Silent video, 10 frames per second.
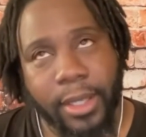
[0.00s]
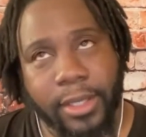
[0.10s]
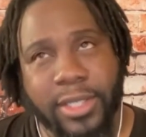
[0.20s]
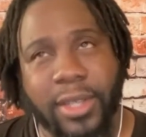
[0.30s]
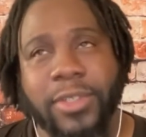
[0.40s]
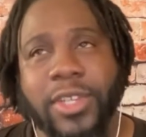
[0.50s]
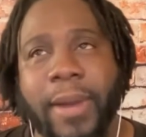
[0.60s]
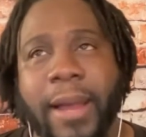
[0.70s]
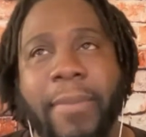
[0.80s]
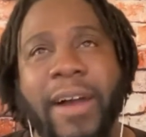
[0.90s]
So
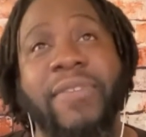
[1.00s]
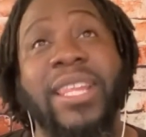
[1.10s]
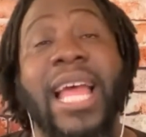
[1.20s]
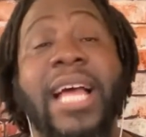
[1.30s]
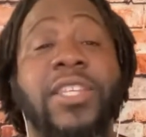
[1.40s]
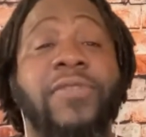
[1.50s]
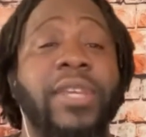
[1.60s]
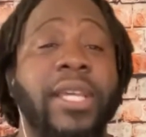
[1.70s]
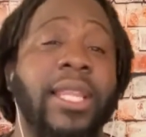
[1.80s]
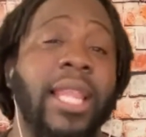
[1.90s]
my
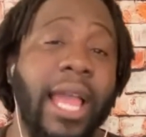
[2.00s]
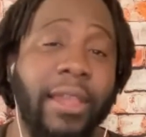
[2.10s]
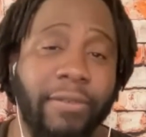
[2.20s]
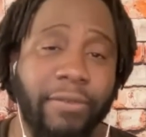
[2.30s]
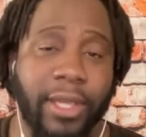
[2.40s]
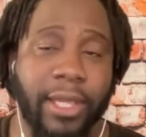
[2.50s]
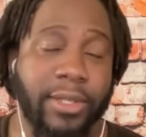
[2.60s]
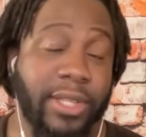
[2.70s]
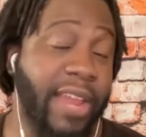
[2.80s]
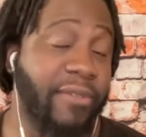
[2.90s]
philosophy in life
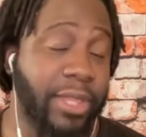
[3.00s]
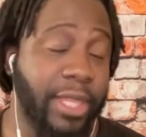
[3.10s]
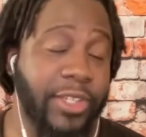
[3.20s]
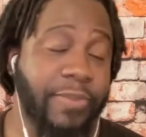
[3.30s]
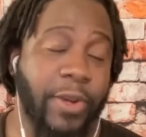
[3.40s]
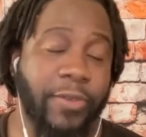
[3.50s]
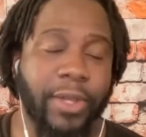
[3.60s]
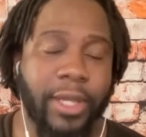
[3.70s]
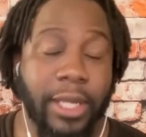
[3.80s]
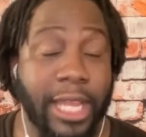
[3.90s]
is everything is
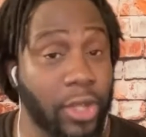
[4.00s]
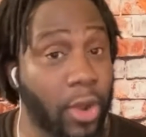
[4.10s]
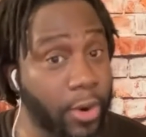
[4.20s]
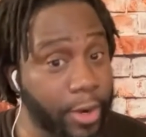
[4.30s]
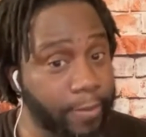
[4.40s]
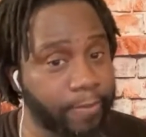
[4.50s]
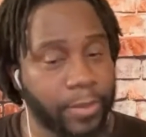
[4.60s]
perfect, and that's hard.